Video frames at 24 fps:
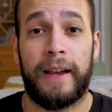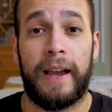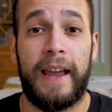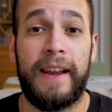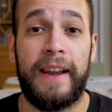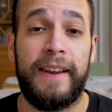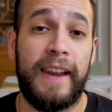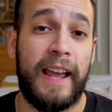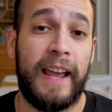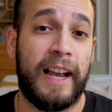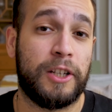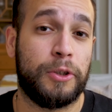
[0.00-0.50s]

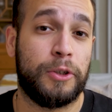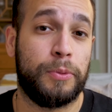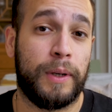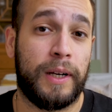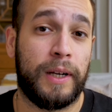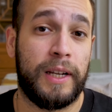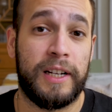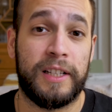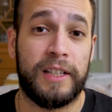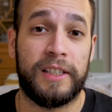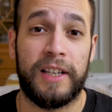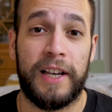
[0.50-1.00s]
And next we're
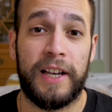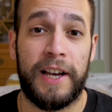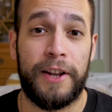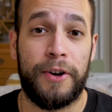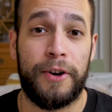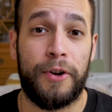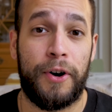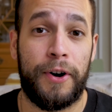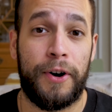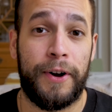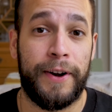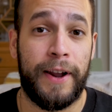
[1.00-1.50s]
going to
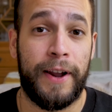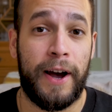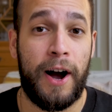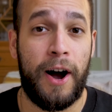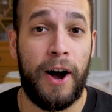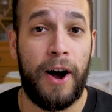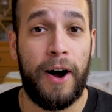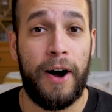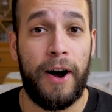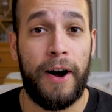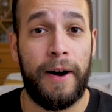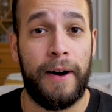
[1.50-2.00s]
turn on
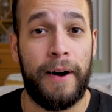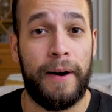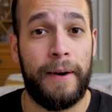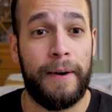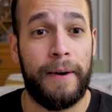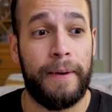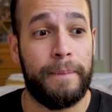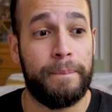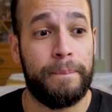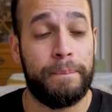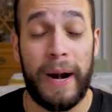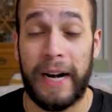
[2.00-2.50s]
our
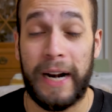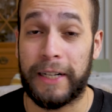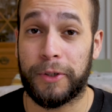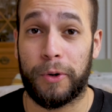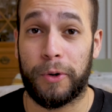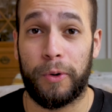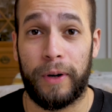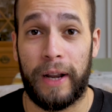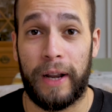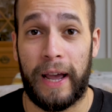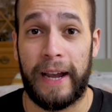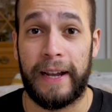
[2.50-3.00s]

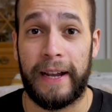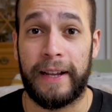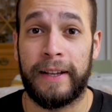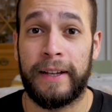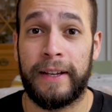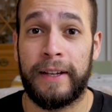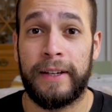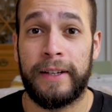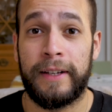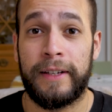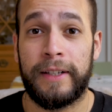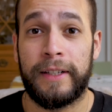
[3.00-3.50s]
practical light
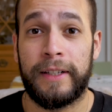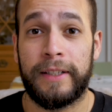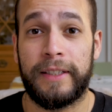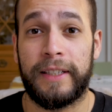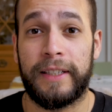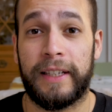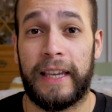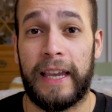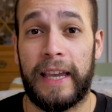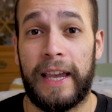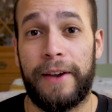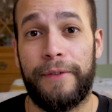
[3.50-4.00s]

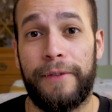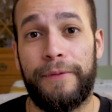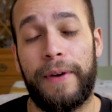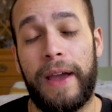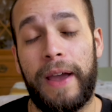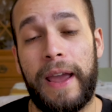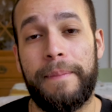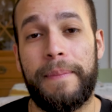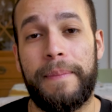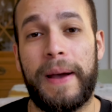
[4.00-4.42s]
to give a